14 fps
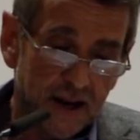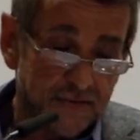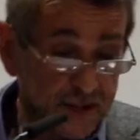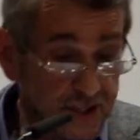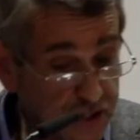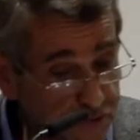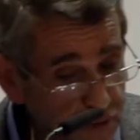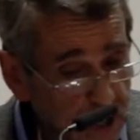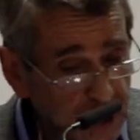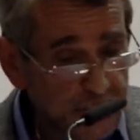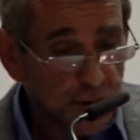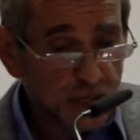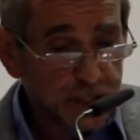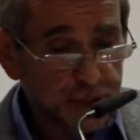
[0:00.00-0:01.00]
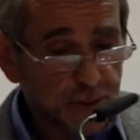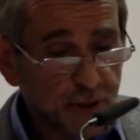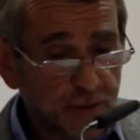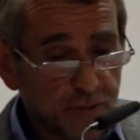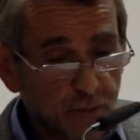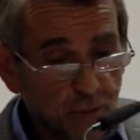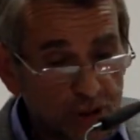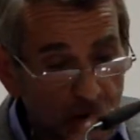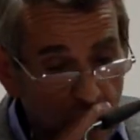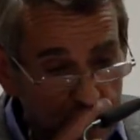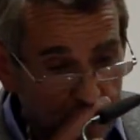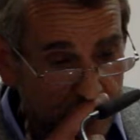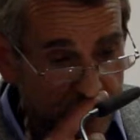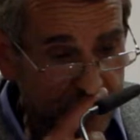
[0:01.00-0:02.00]
If this is really possible, which
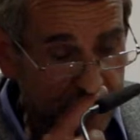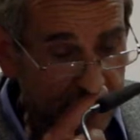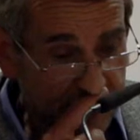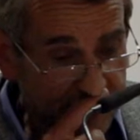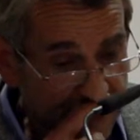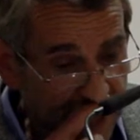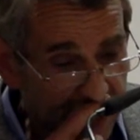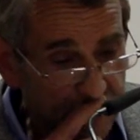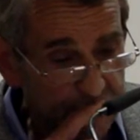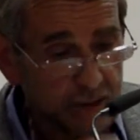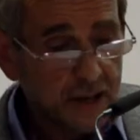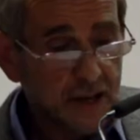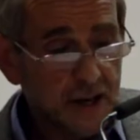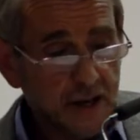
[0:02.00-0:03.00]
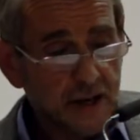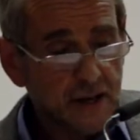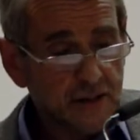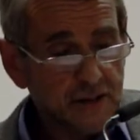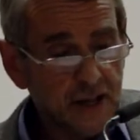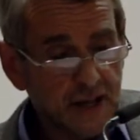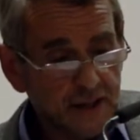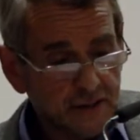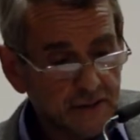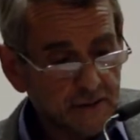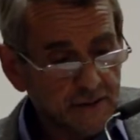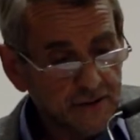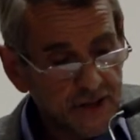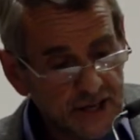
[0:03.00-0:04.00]
I personally doubt,
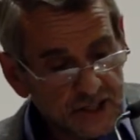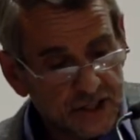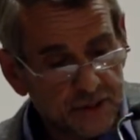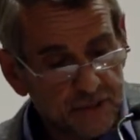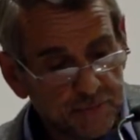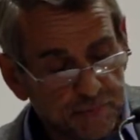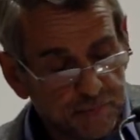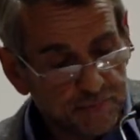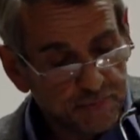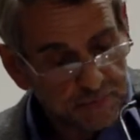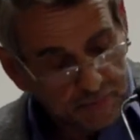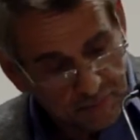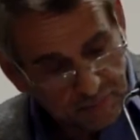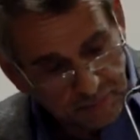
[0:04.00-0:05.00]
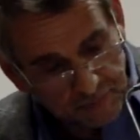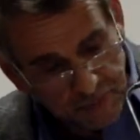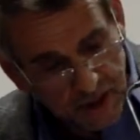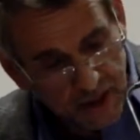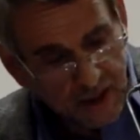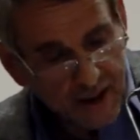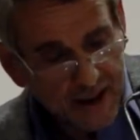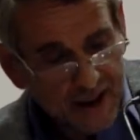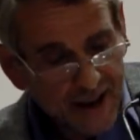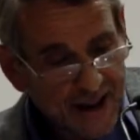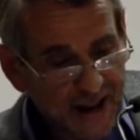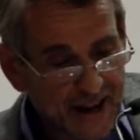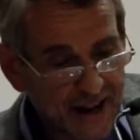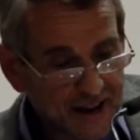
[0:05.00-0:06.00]
then these
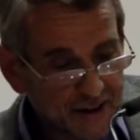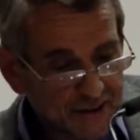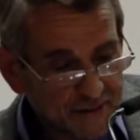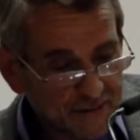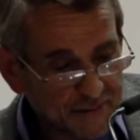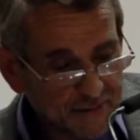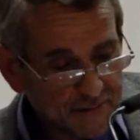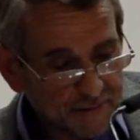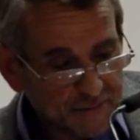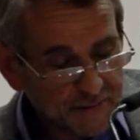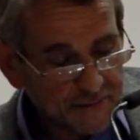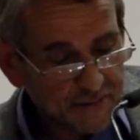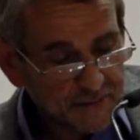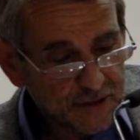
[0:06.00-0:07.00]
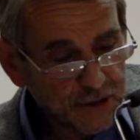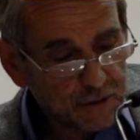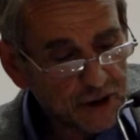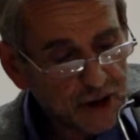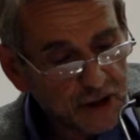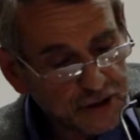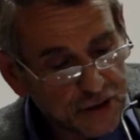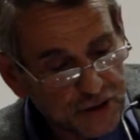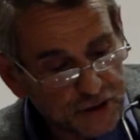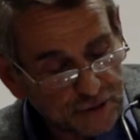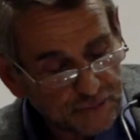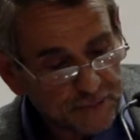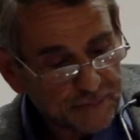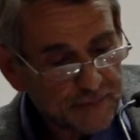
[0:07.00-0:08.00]
uh,
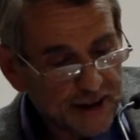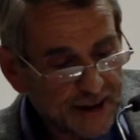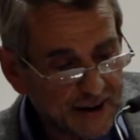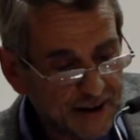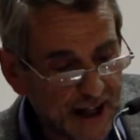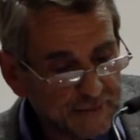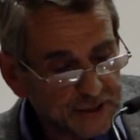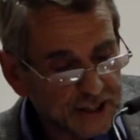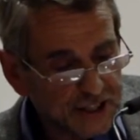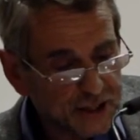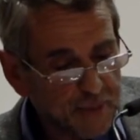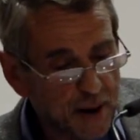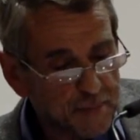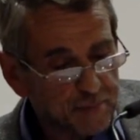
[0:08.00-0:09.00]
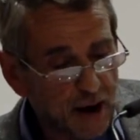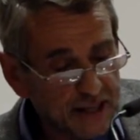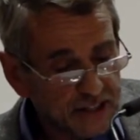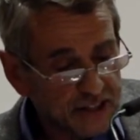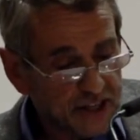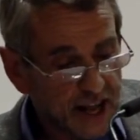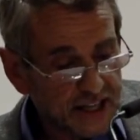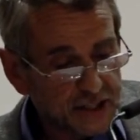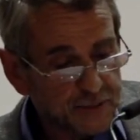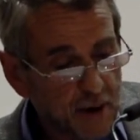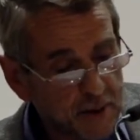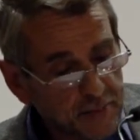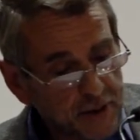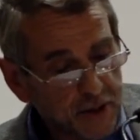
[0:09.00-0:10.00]
neurological uh, evidence about brain
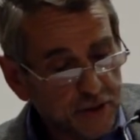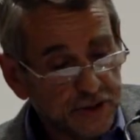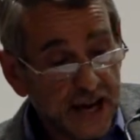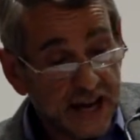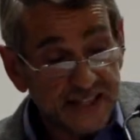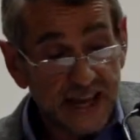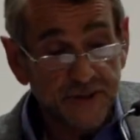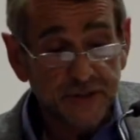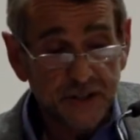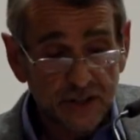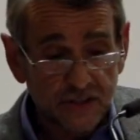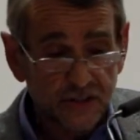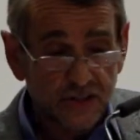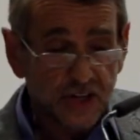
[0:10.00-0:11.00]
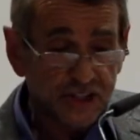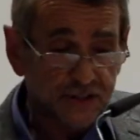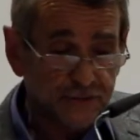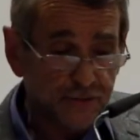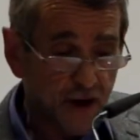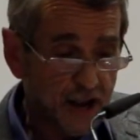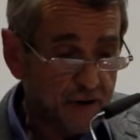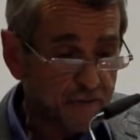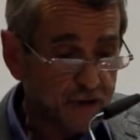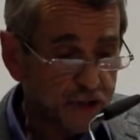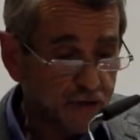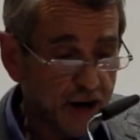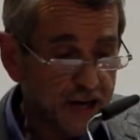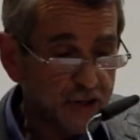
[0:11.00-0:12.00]
states might be used as evidence justifying
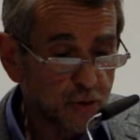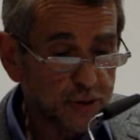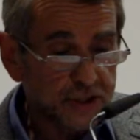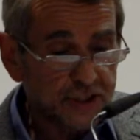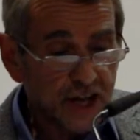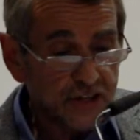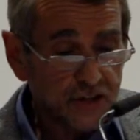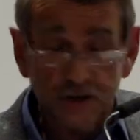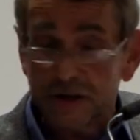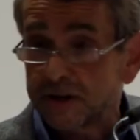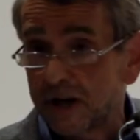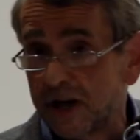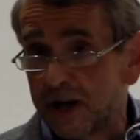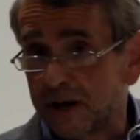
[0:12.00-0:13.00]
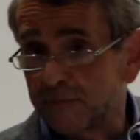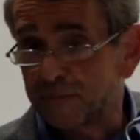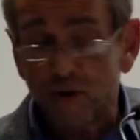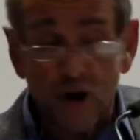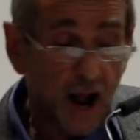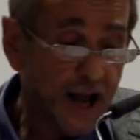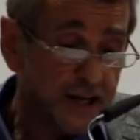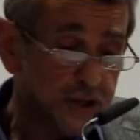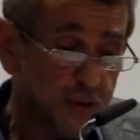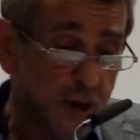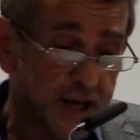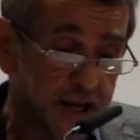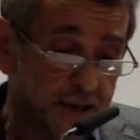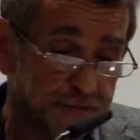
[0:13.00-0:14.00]
restraint or detention prior
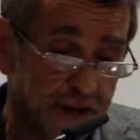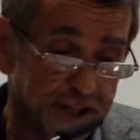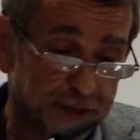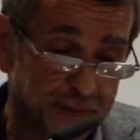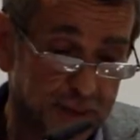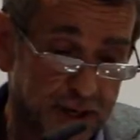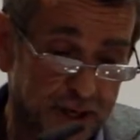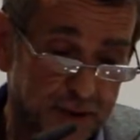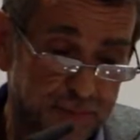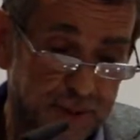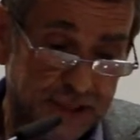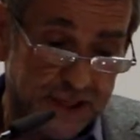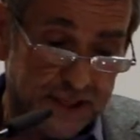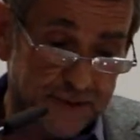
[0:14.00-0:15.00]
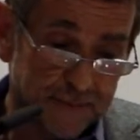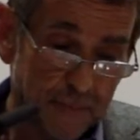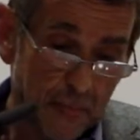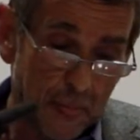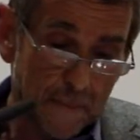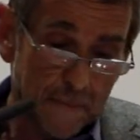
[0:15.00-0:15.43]
to any offence being committed.